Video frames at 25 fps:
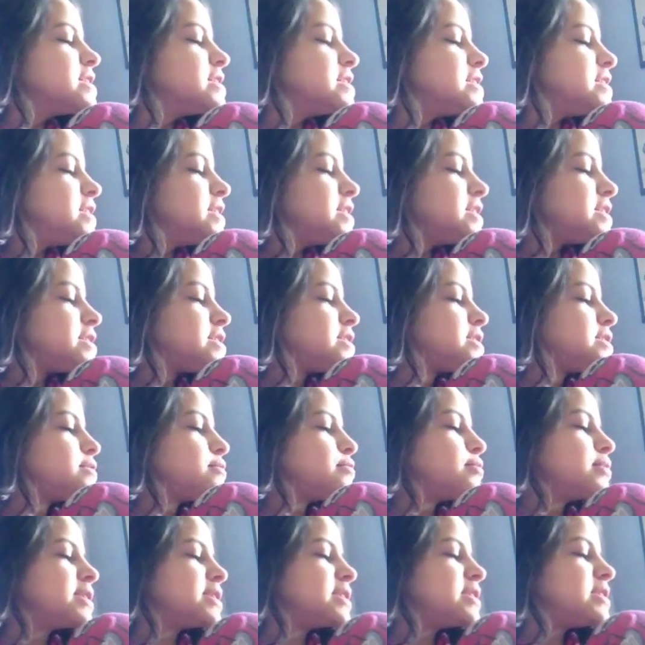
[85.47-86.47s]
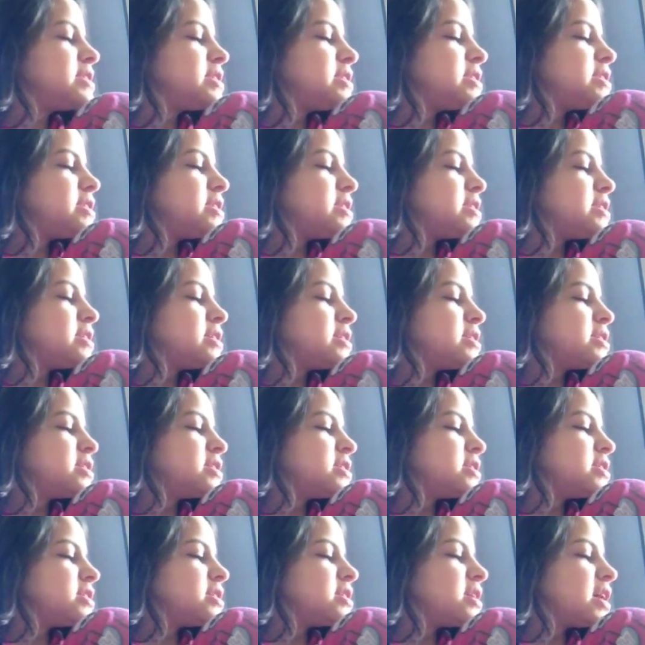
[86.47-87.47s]
it was,
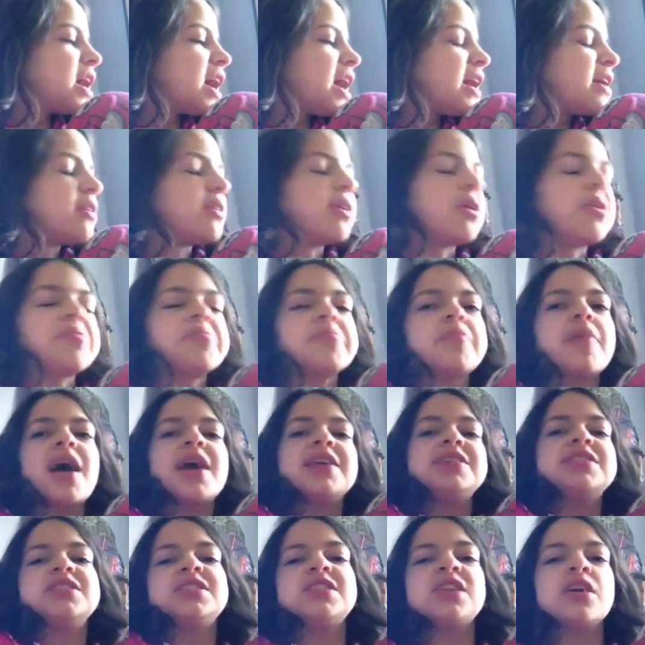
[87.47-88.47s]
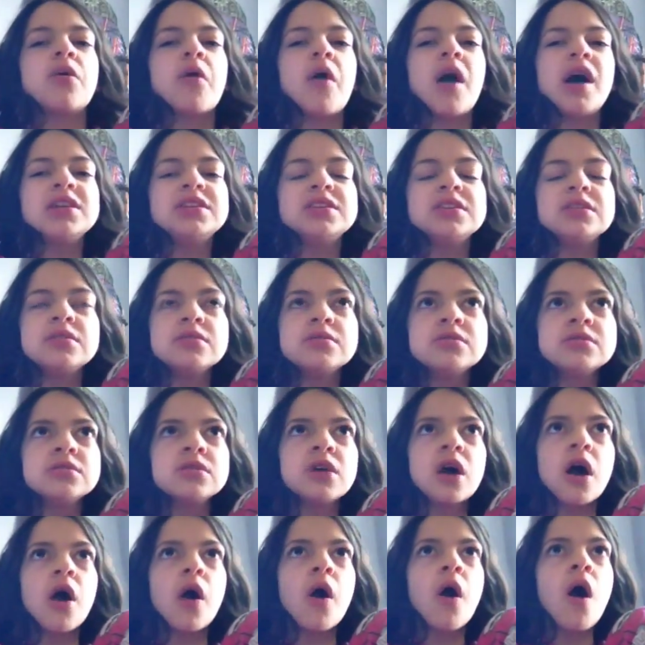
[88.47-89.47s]
I don't know, I just didn't want to,
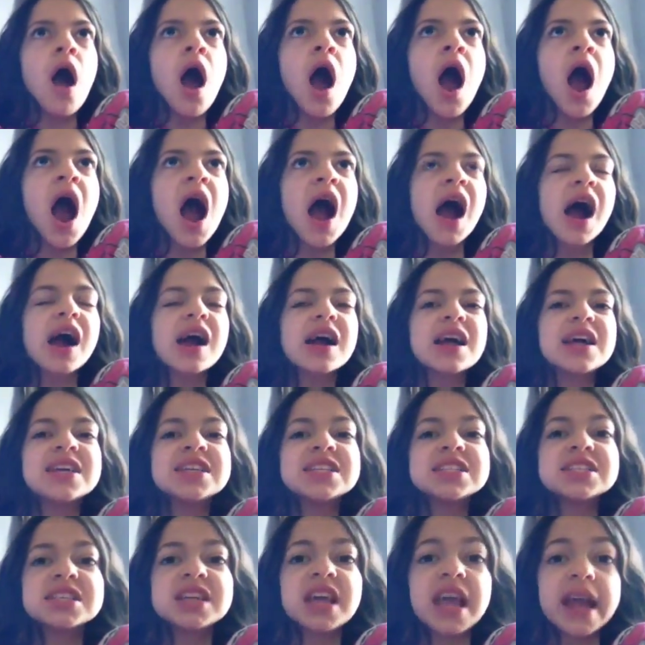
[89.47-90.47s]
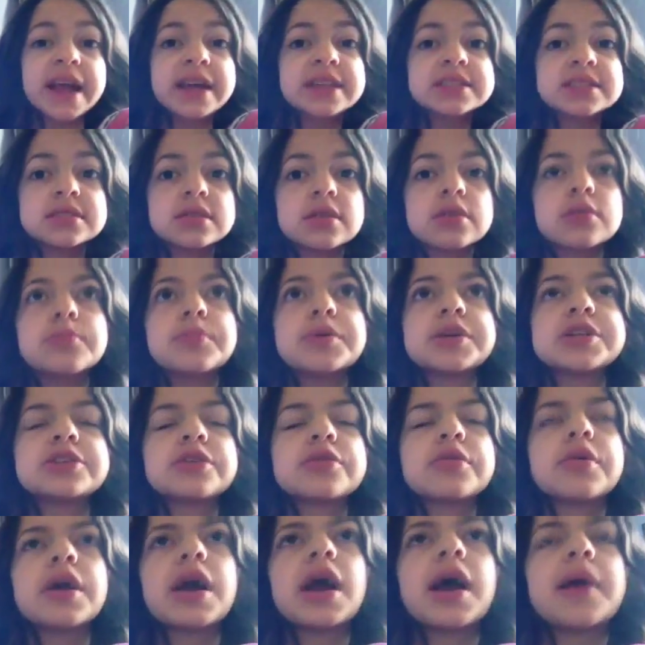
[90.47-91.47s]
so it's canceled, but
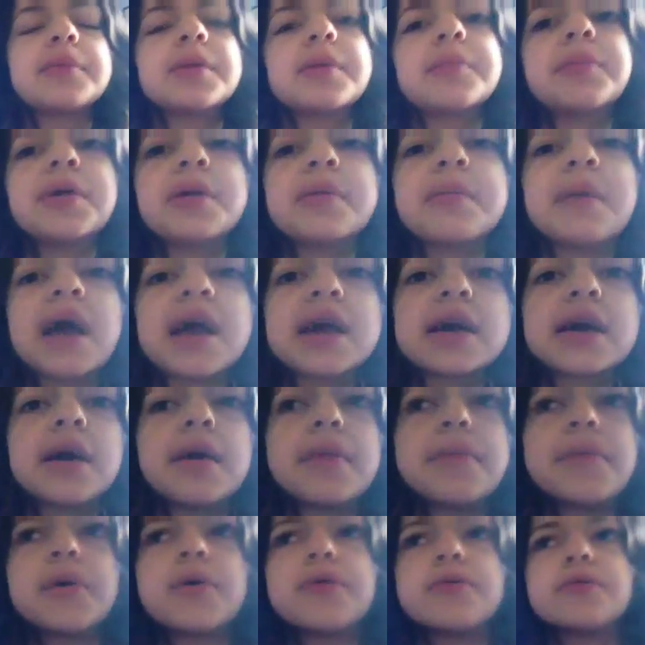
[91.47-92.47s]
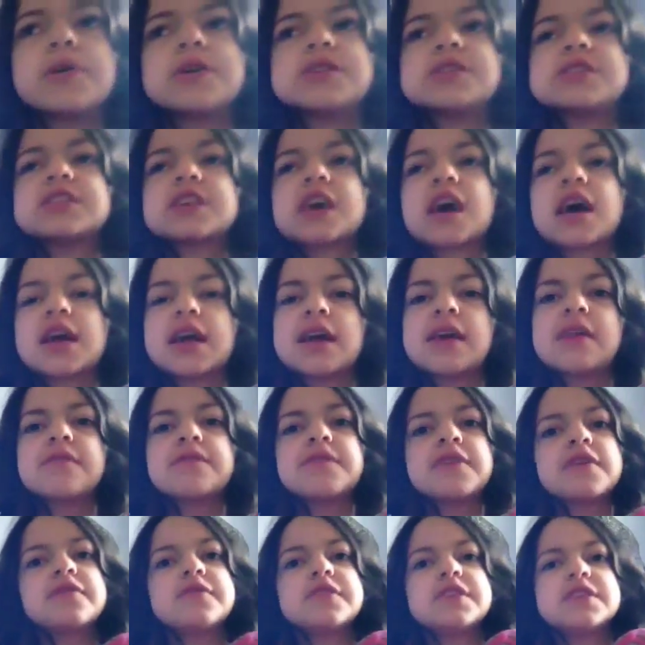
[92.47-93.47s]
don't worry, I'm gonna put it back up once I hit
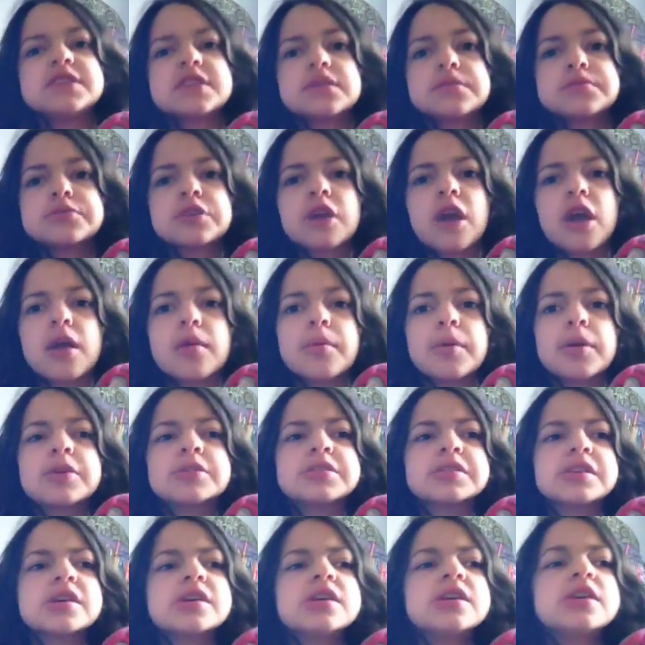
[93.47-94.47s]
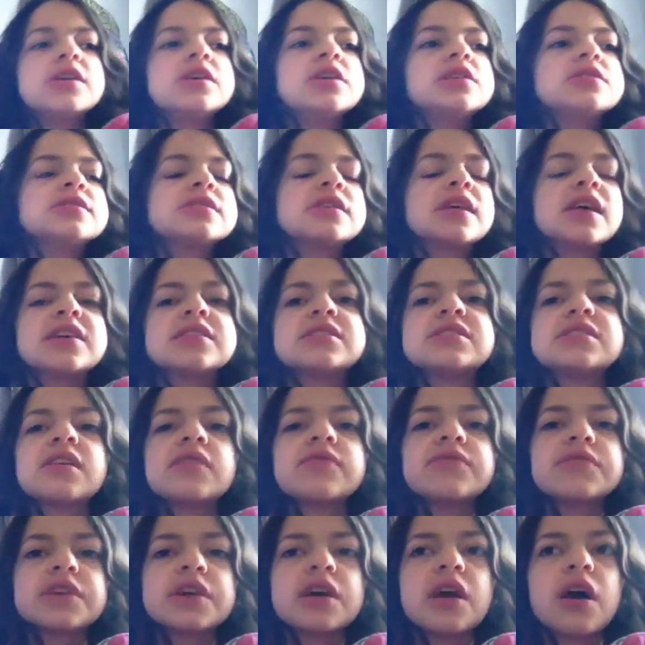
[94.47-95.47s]
50 subscribers. So that's
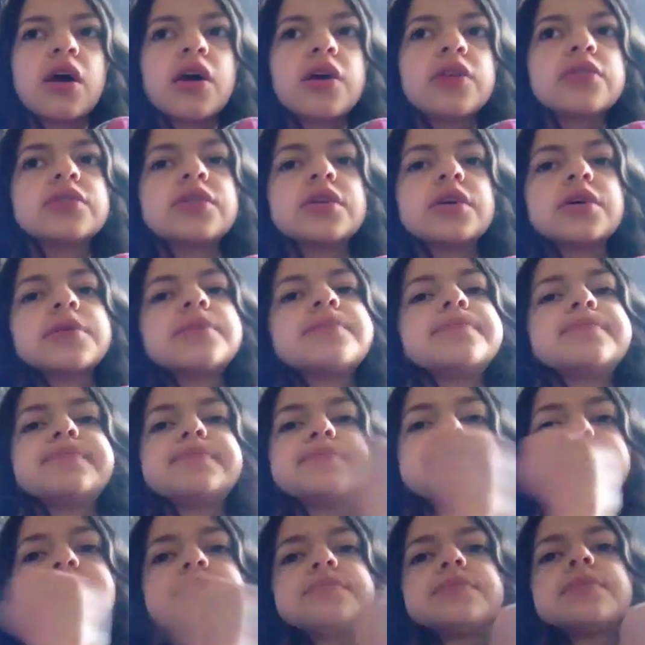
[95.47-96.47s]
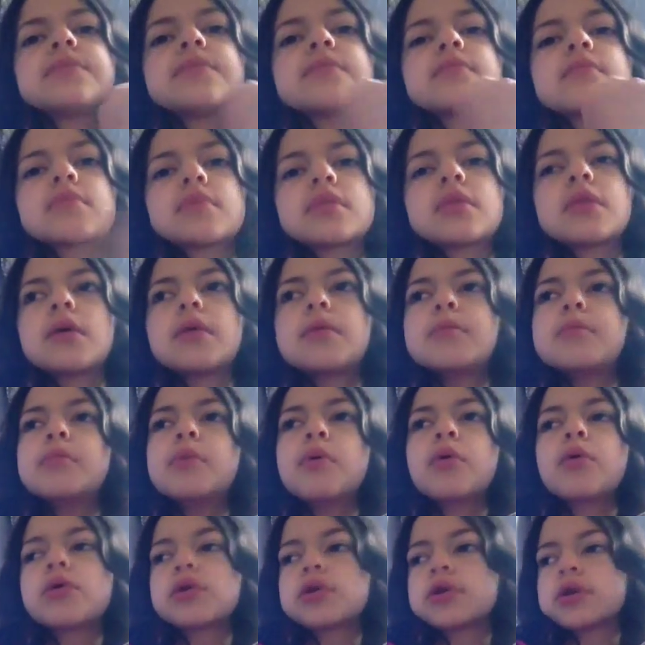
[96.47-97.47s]
definitely on the
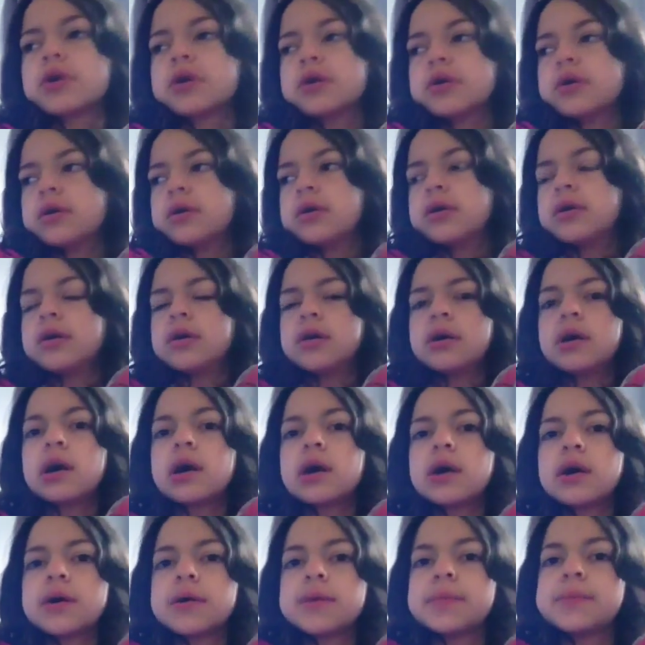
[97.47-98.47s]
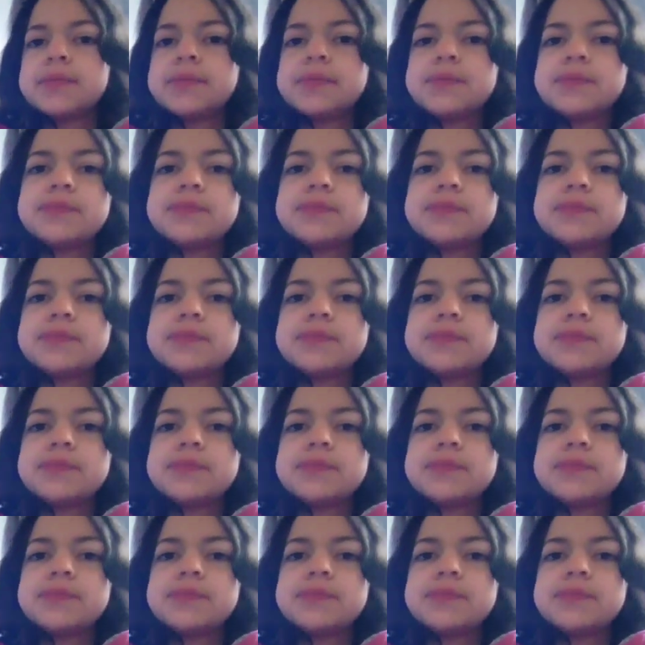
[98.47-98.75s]
board. Um,